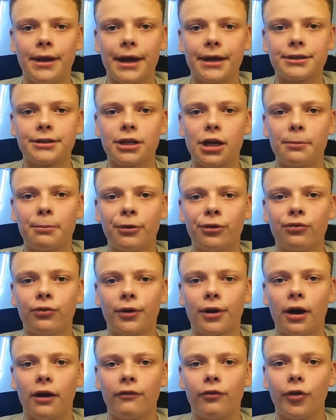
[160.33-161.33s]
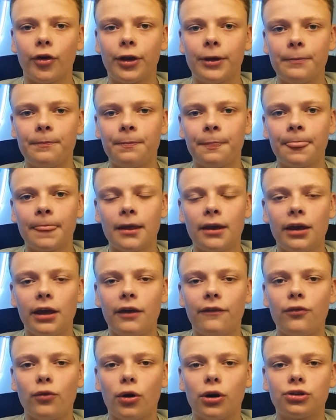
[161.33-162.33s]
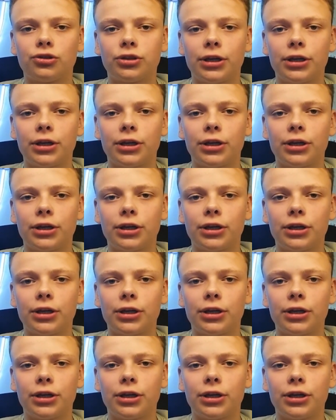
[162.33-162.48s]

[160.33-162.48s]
Next up is recovery. If you are